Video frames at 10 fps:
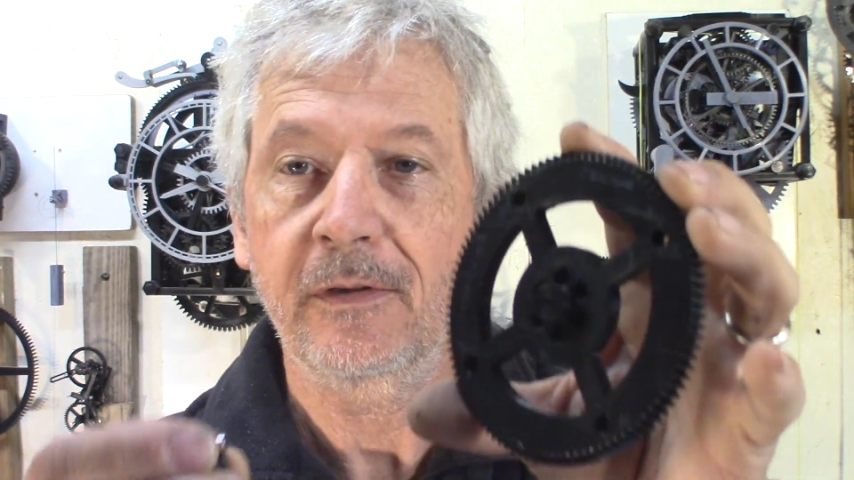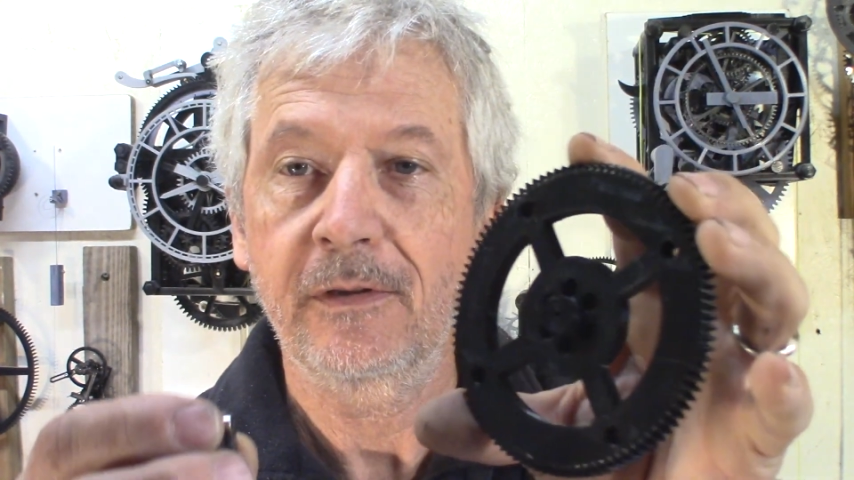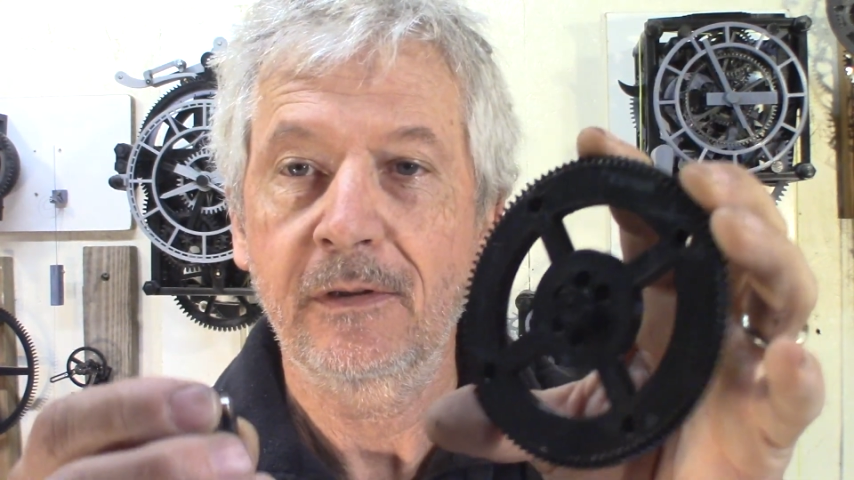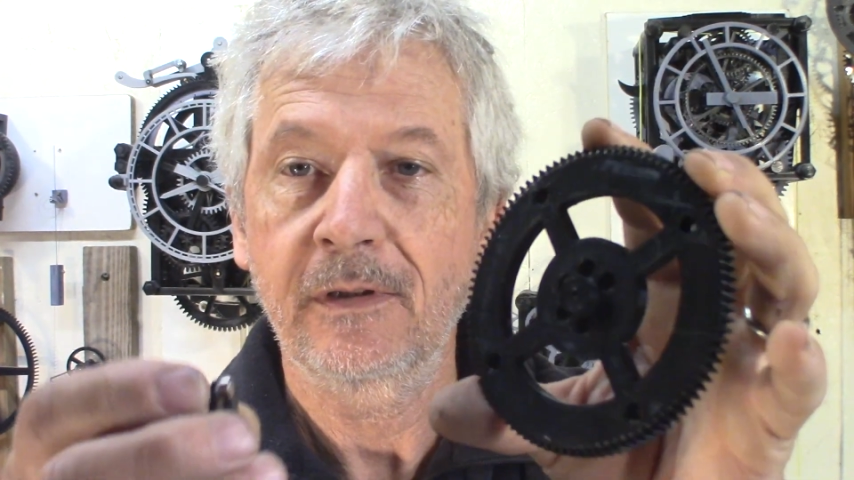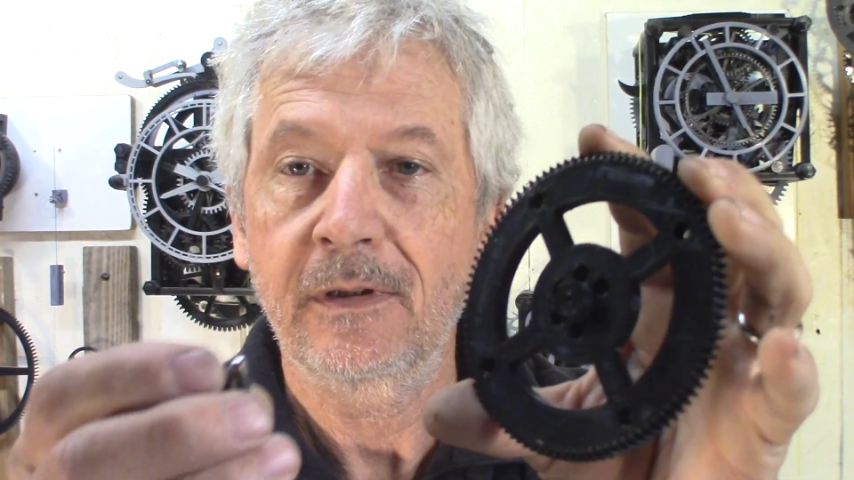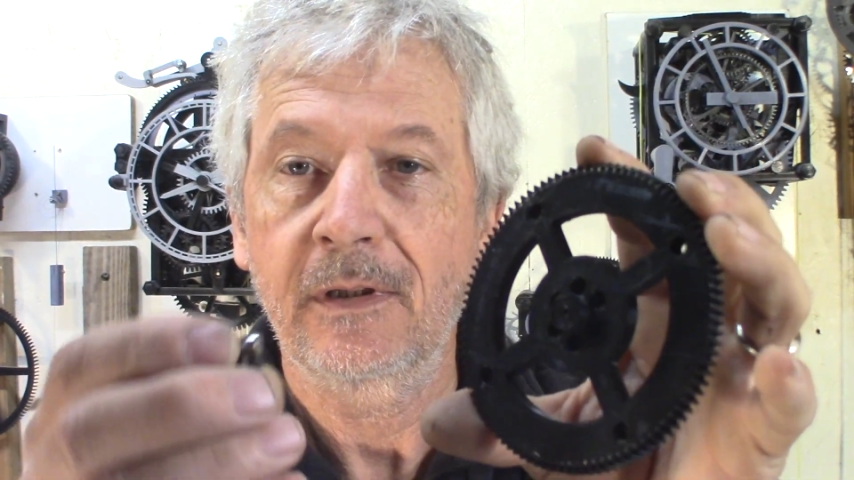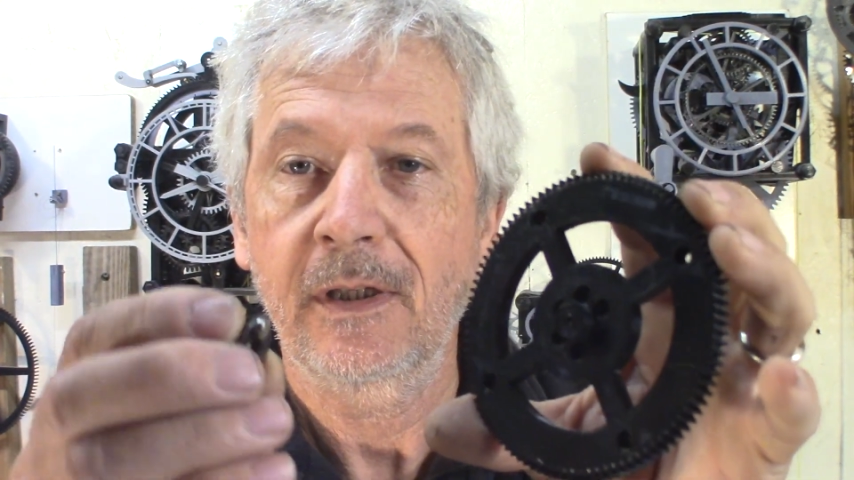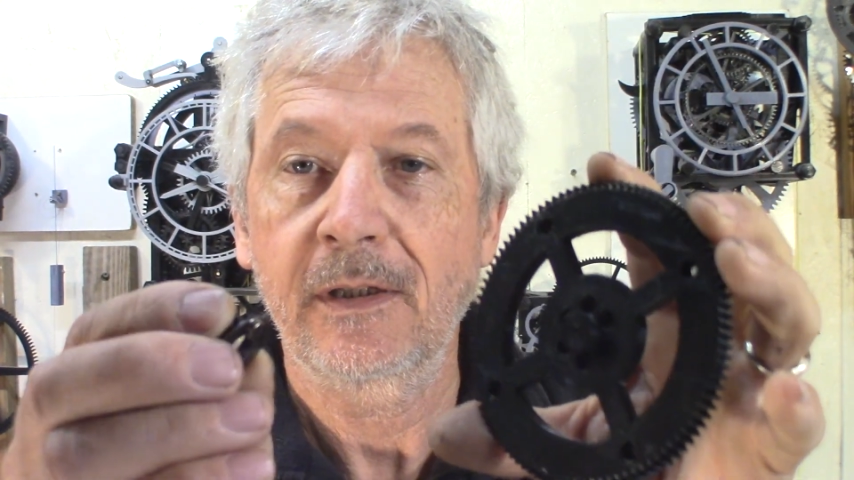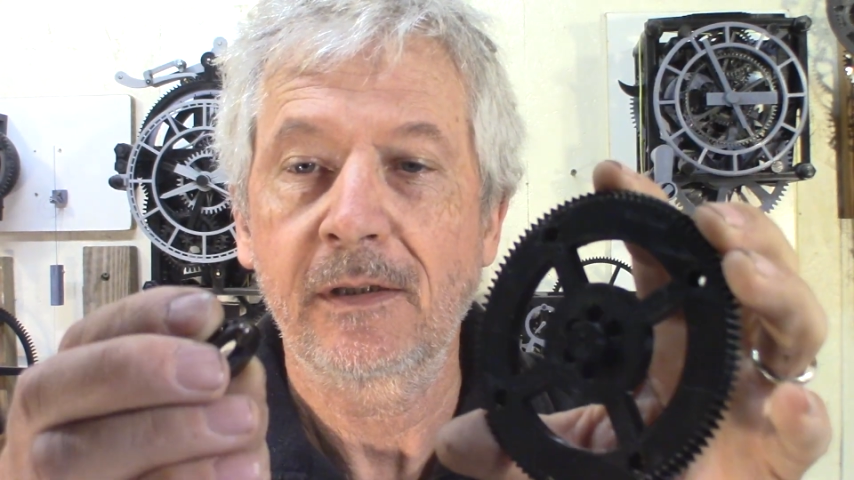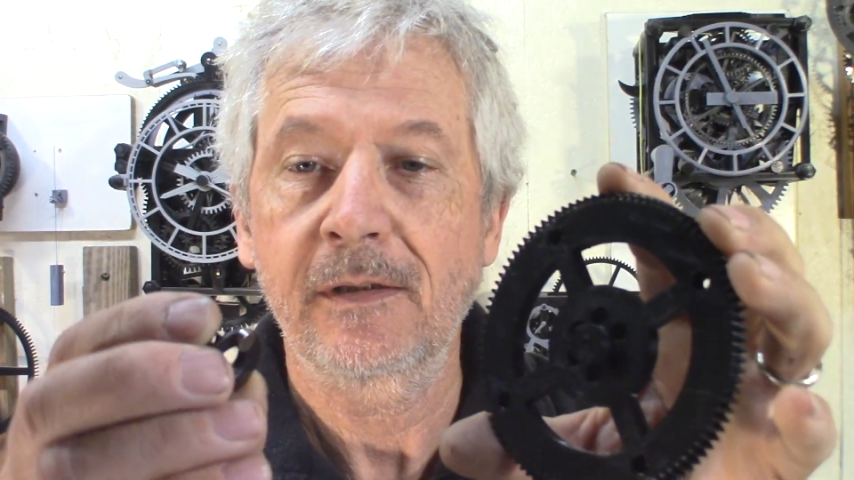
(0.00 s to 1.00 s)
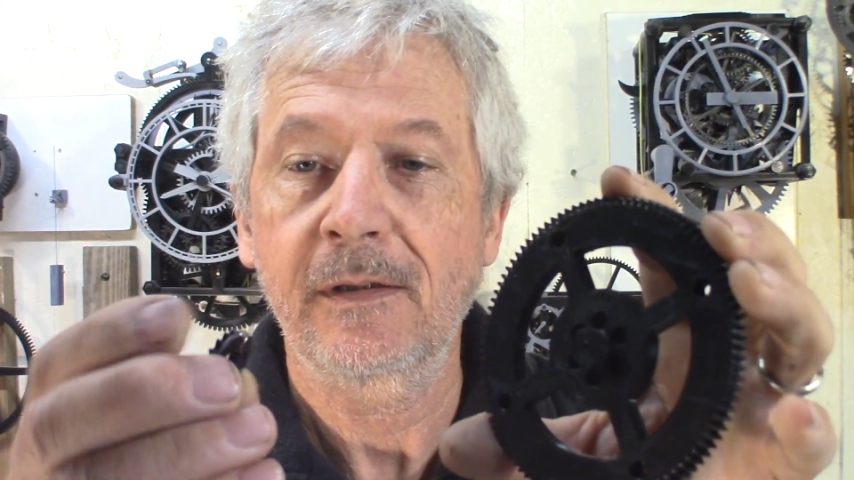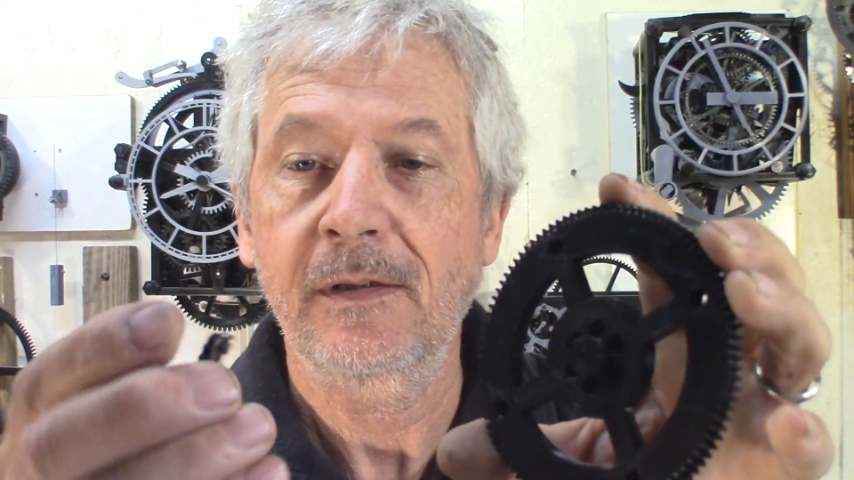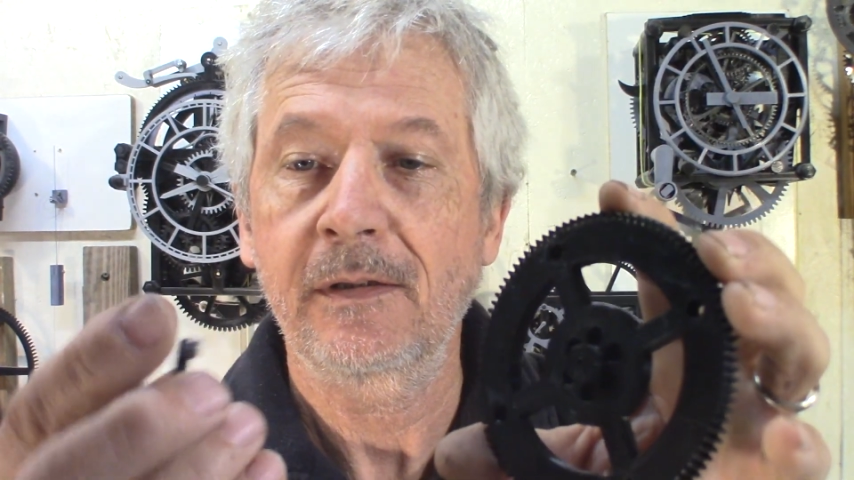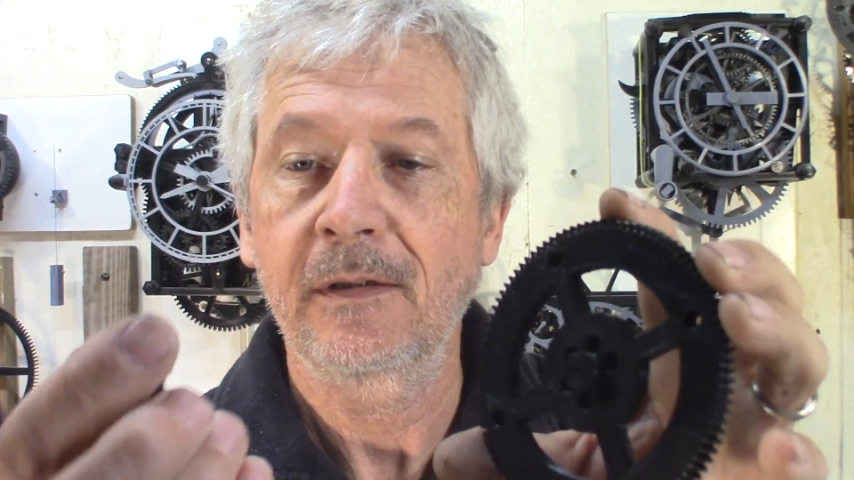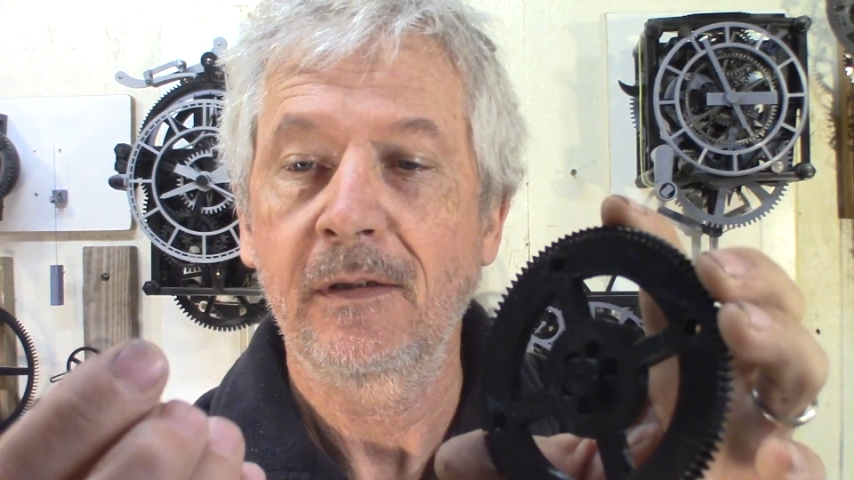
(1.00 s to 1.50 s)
the hands.